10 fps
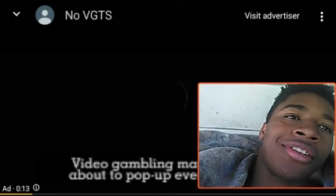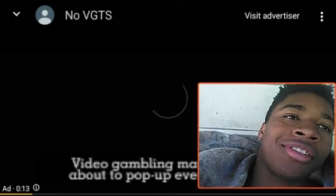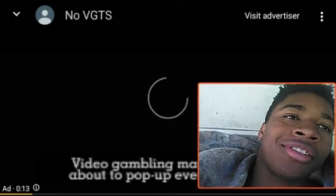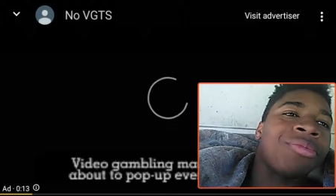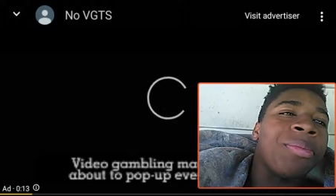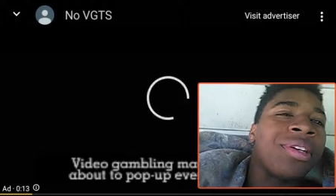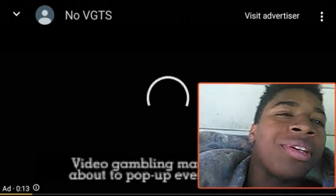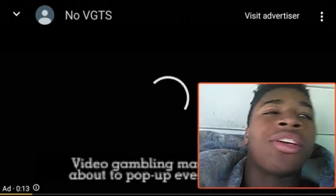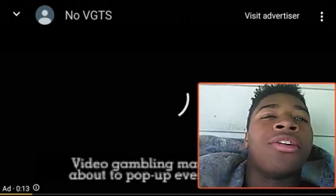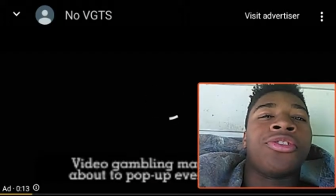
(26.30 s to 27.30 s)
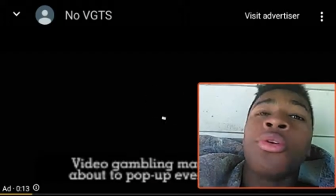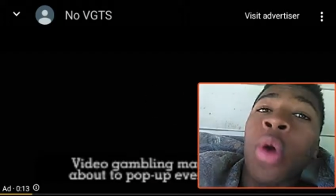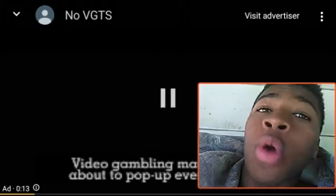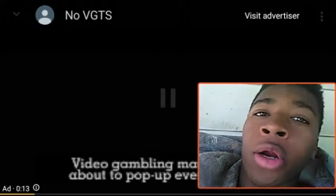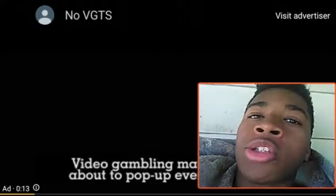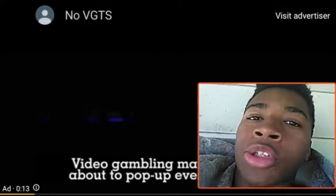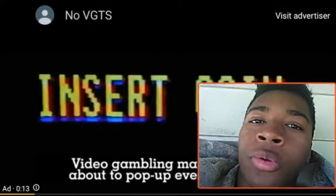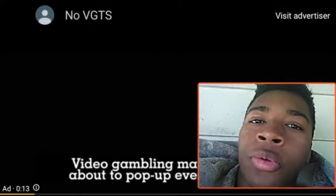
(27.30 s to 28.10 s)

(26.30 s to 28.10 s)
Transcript: Somebody must have hurt you. they are about you?